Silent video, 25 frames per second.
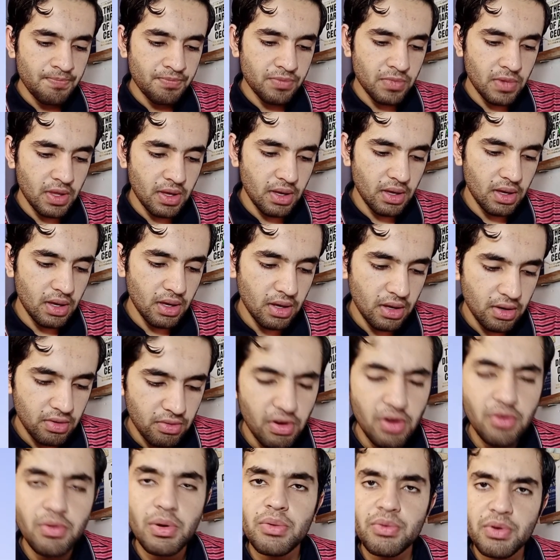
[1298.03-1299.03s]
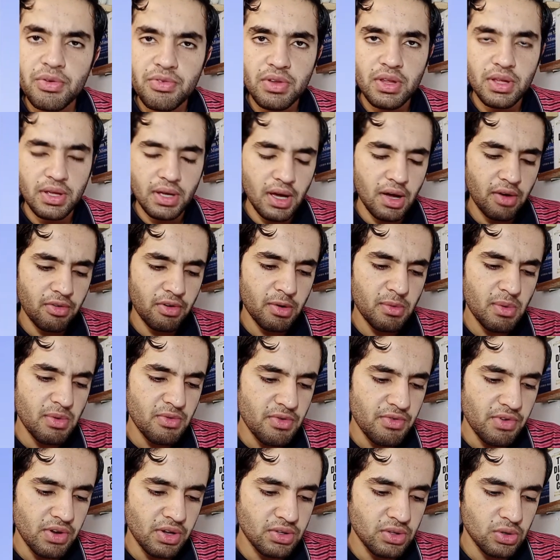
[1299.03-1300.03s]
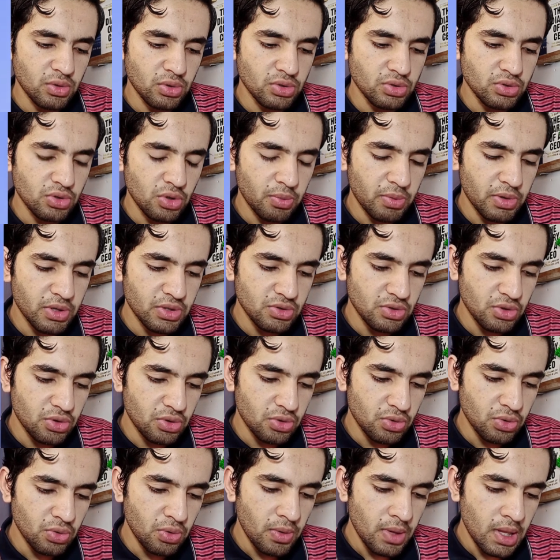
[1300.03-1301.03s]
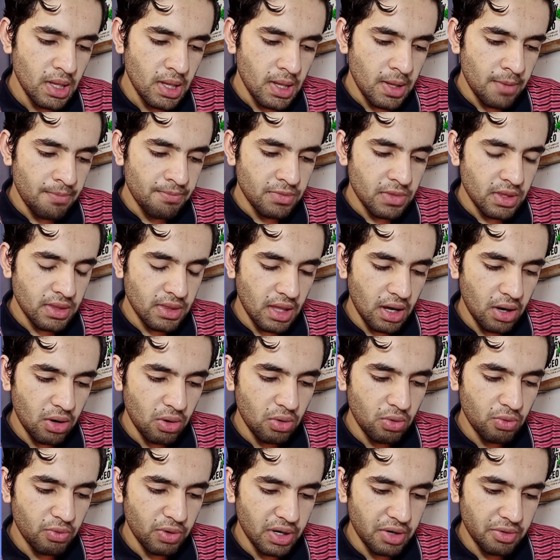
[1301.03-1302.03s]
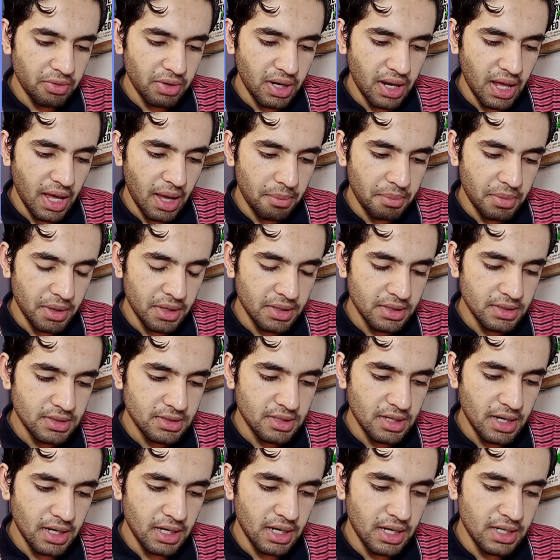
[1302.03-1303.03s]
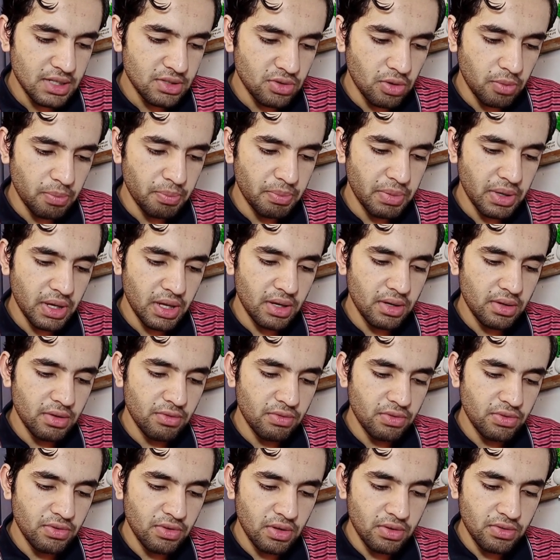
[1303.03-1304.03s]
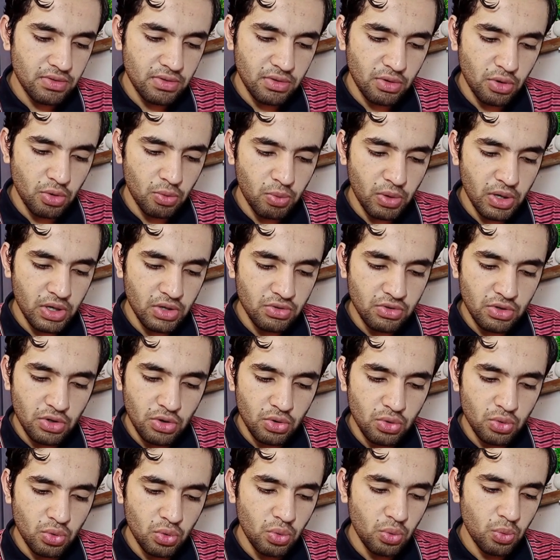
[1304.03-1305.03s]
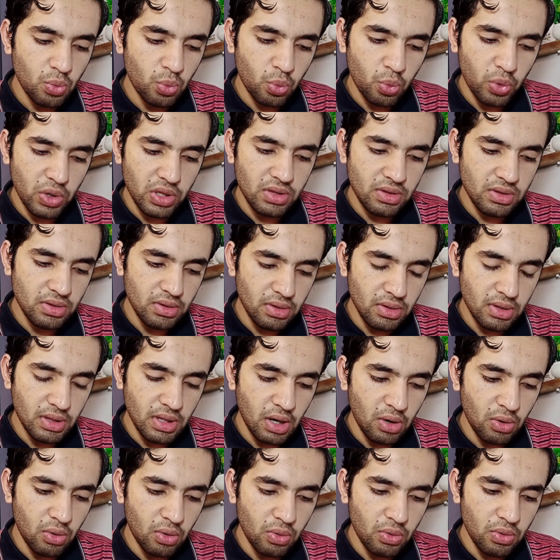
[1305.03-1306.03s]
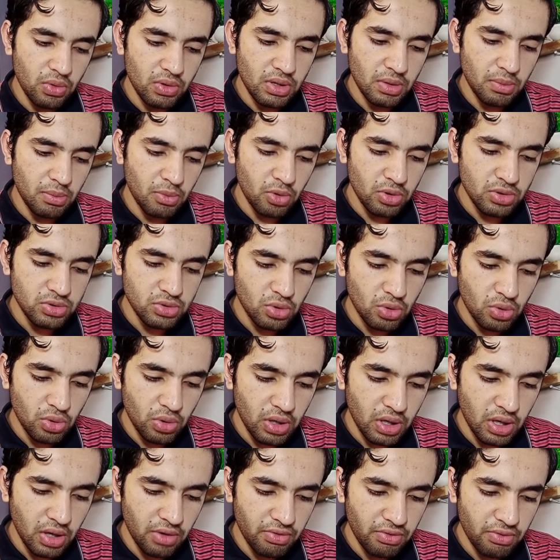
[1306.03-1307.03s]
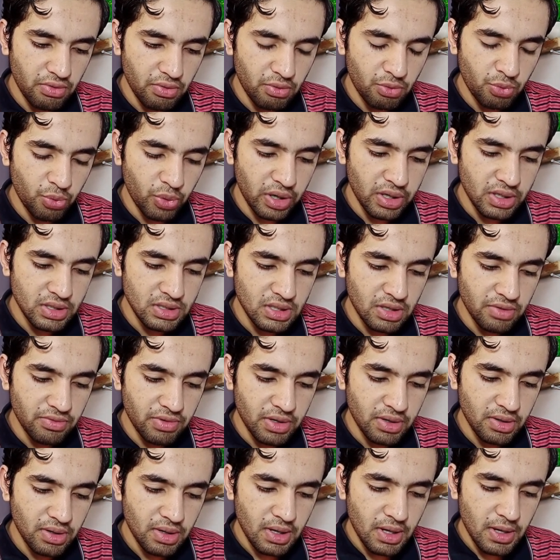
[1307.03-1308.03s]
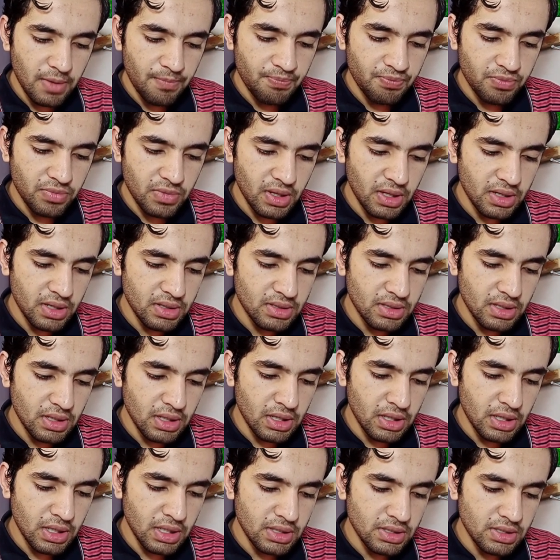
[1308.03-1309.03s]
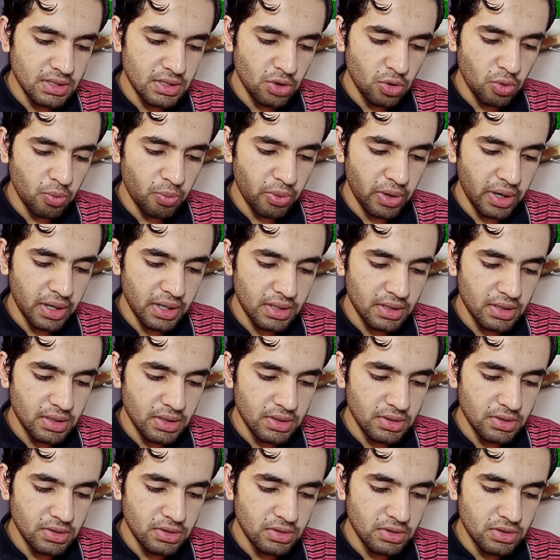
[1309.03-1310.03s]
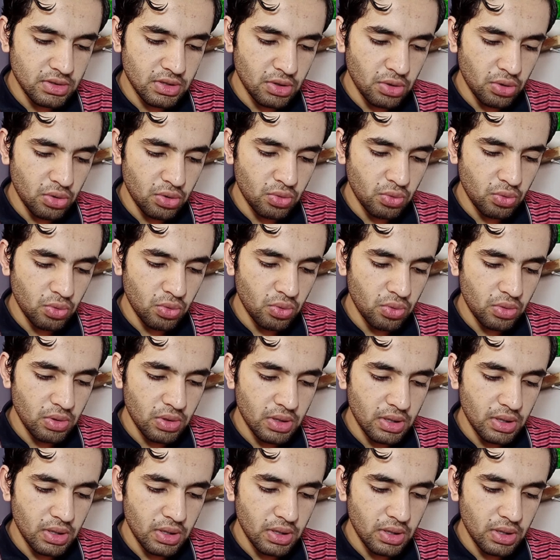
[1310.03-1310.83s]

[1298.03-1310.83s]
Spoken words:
1 by 50, yeah, 1 by 50 is equal to 0.02. Now what will happen is that let's compare this 0.02 with now the mole. So if 1 is given, that it is 0.02,